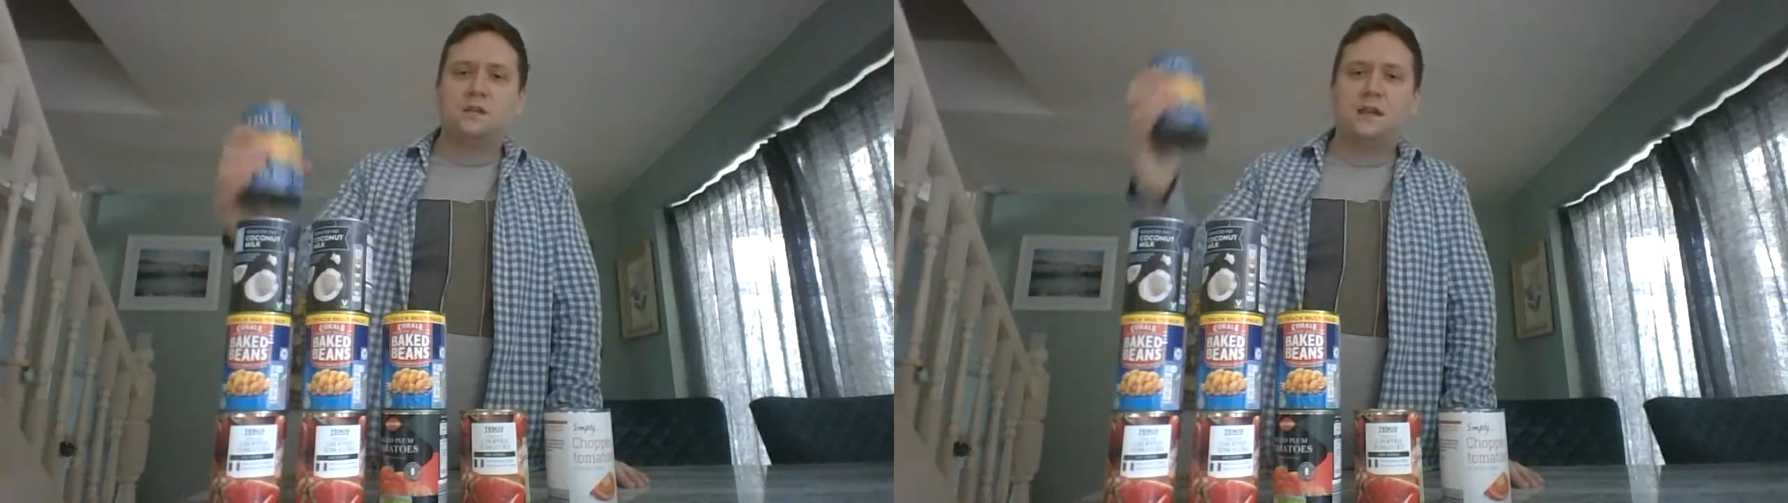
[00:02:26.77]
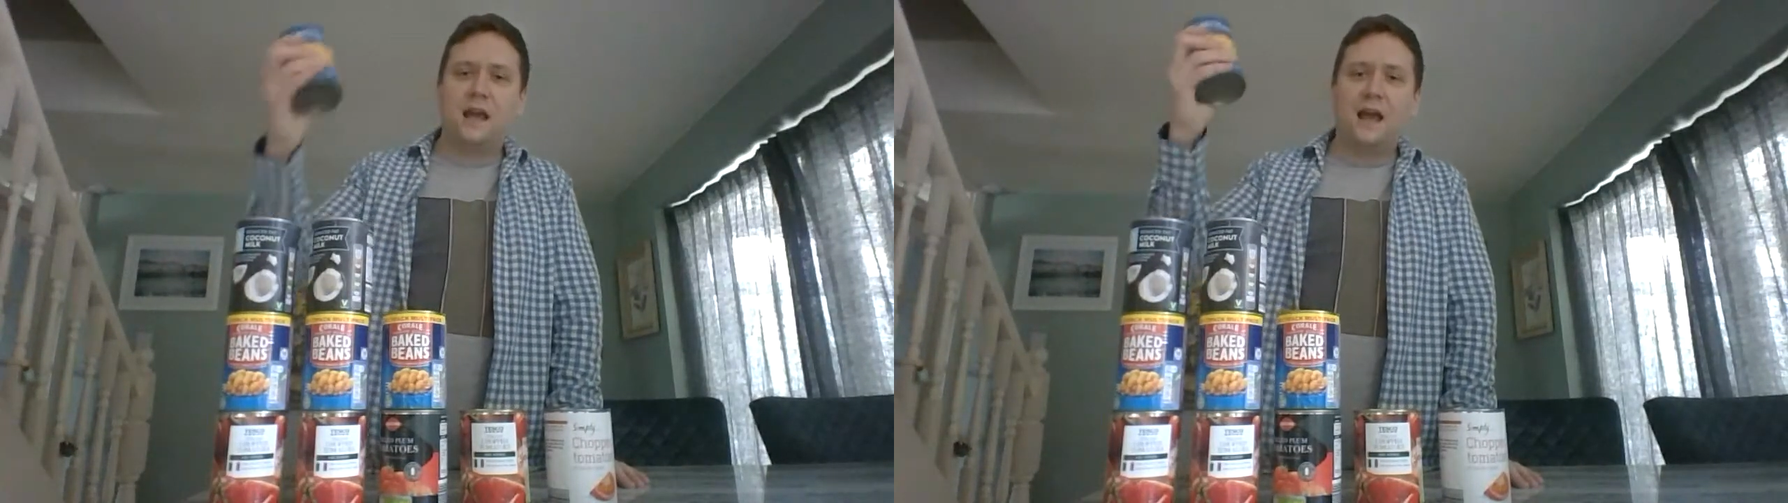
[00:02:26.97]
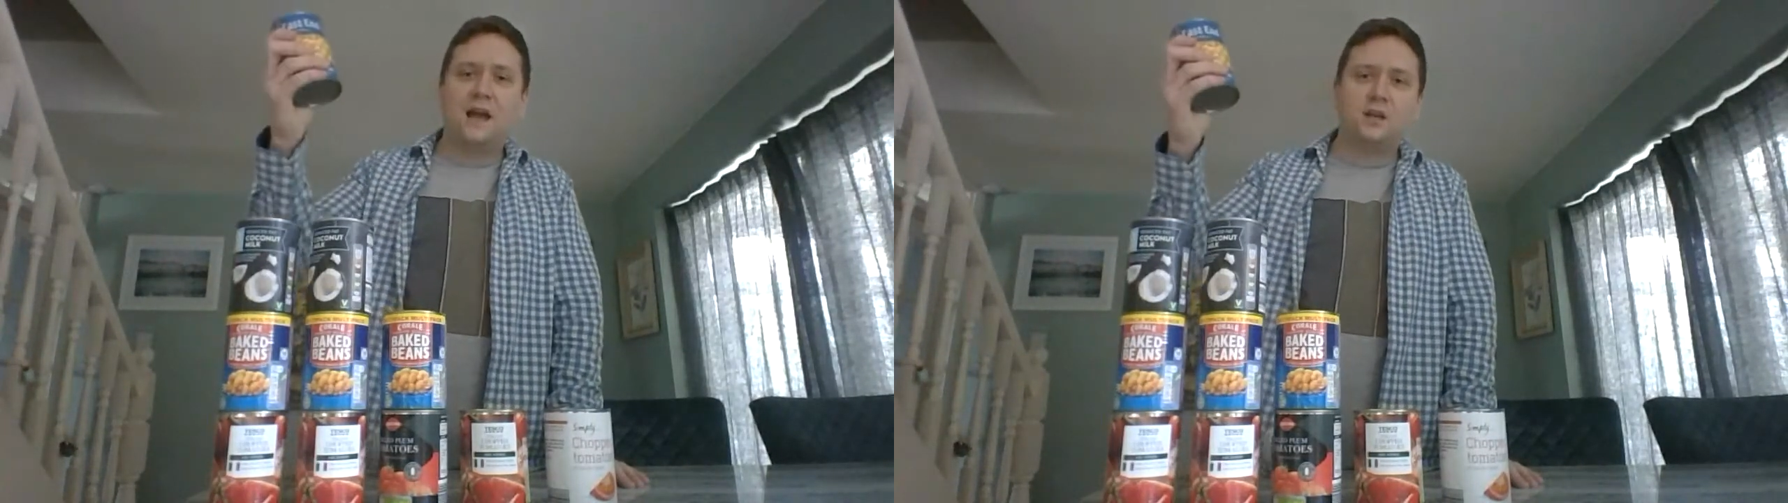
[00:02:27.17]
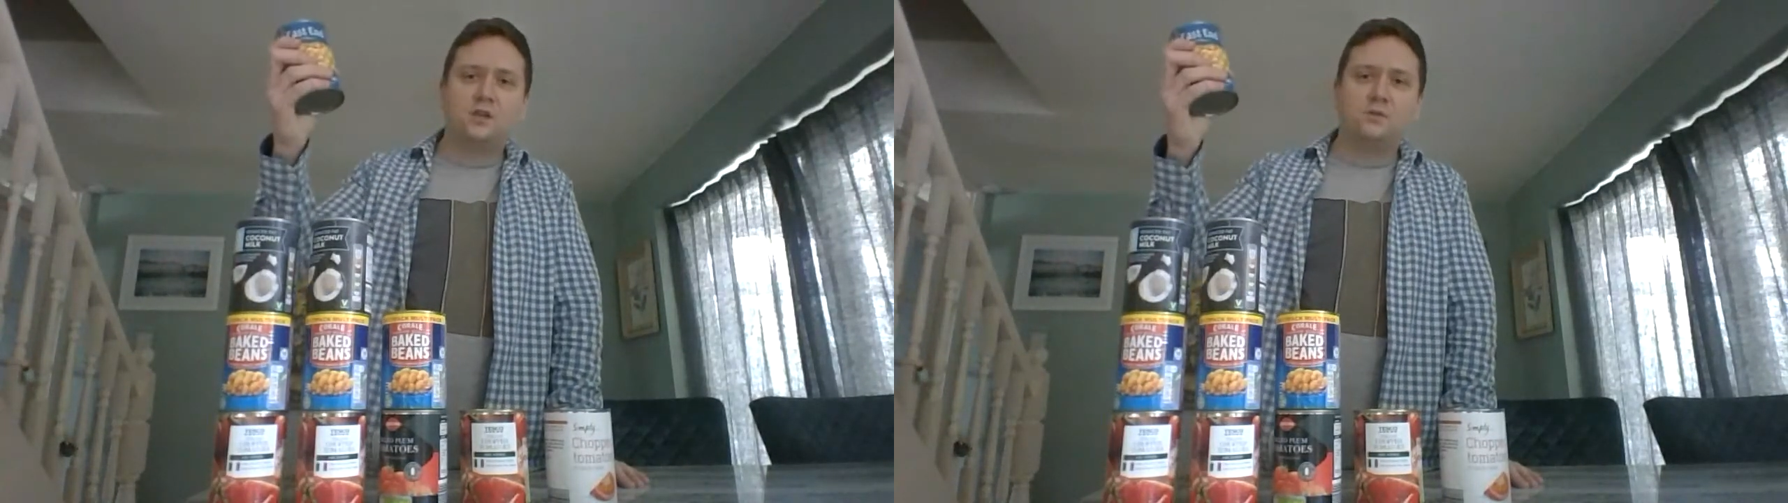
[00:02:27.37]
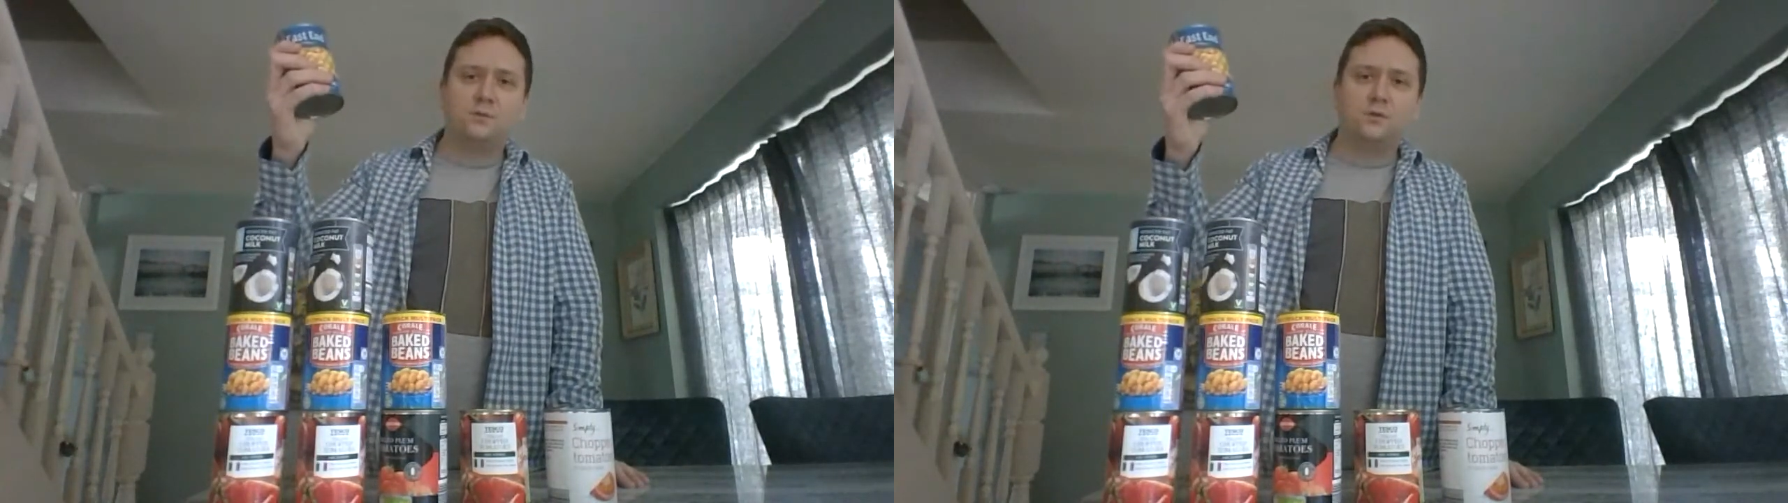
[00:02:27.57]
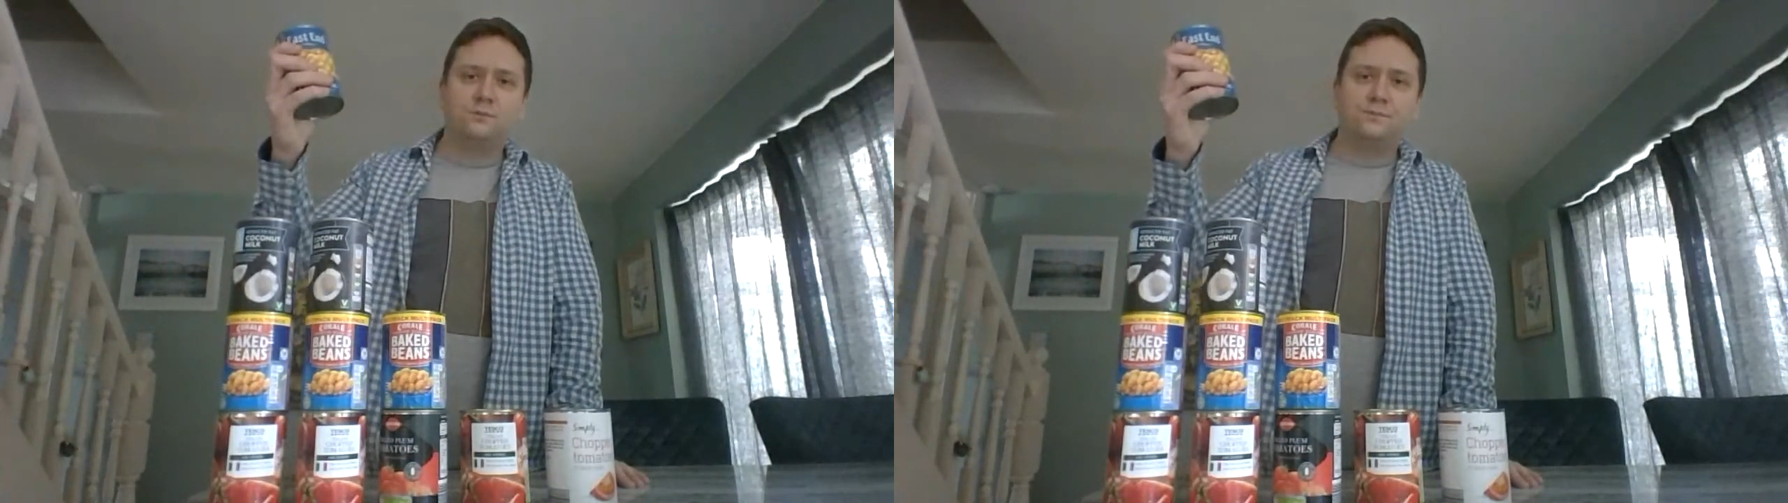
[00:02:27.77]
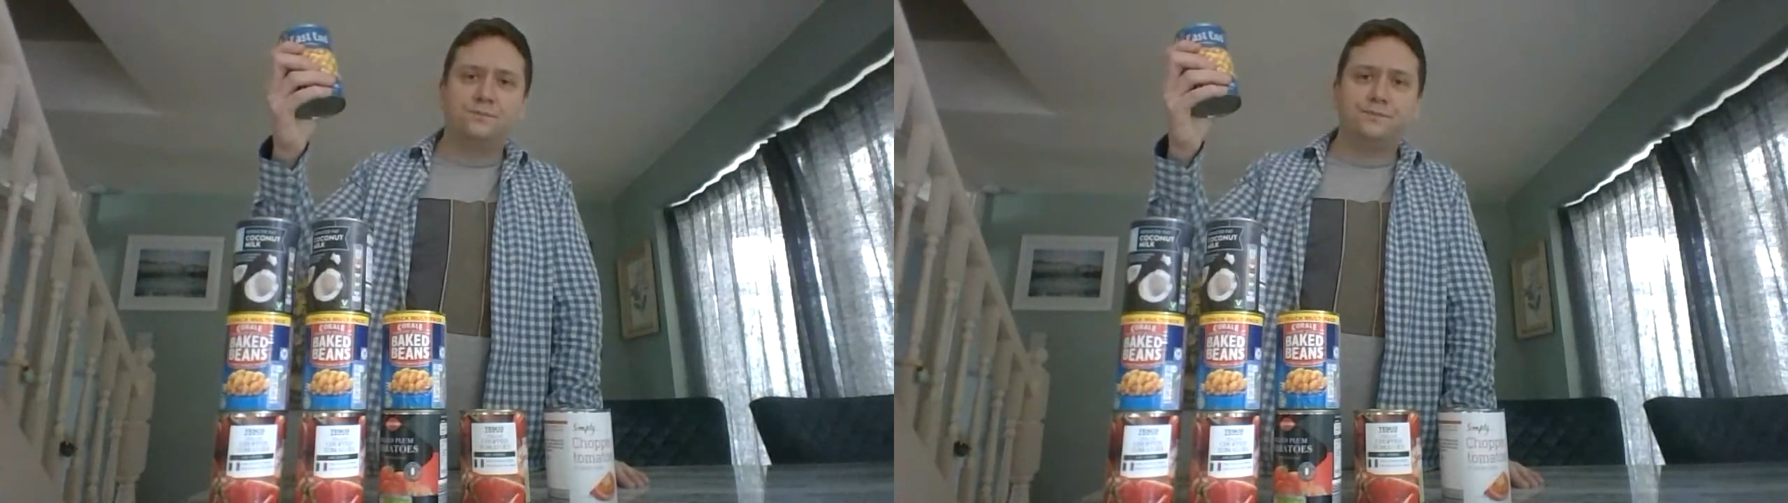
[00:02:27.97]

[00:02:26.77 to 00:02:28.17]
the actual